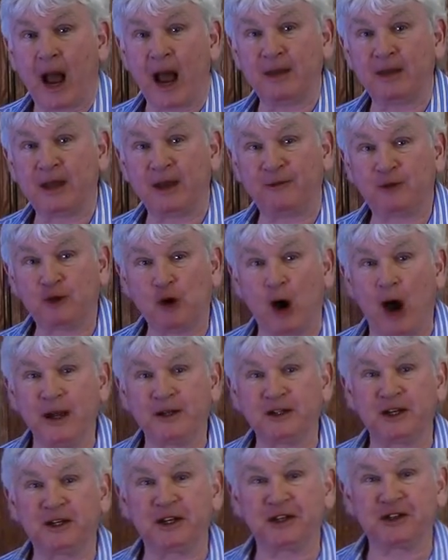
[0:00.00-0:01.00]
And they've
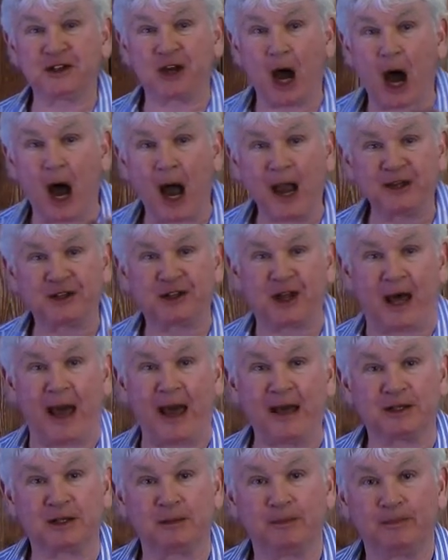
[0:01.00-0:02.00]
tried to disguise
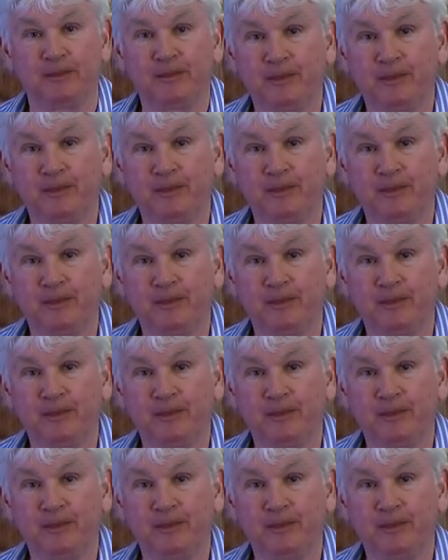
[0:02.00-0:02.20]
that